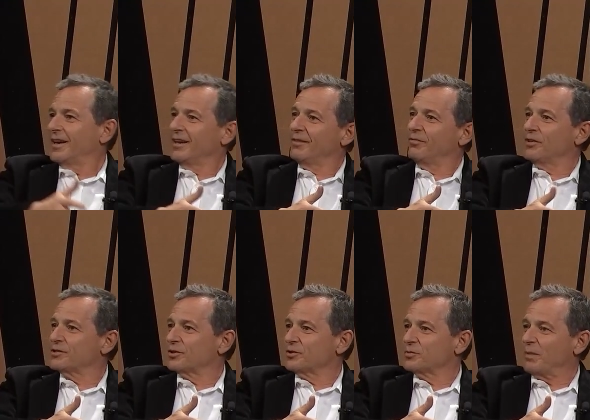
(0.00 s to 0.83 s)
in the
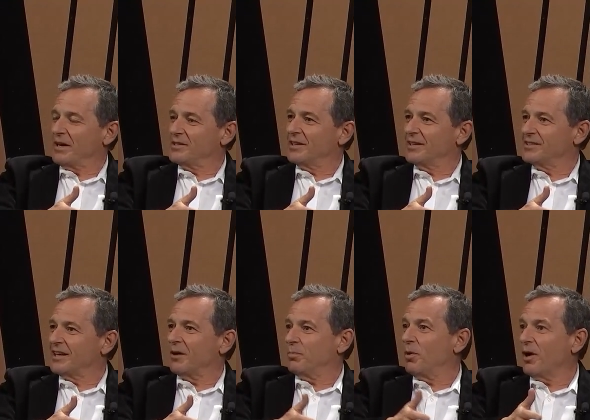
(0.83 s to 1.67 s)
physical space that is
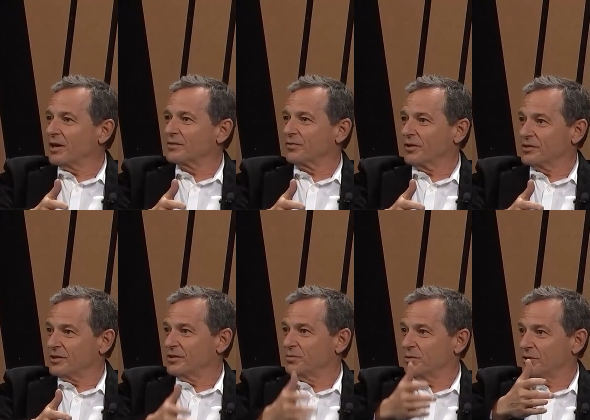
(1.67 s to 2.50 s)
our parks, for instance.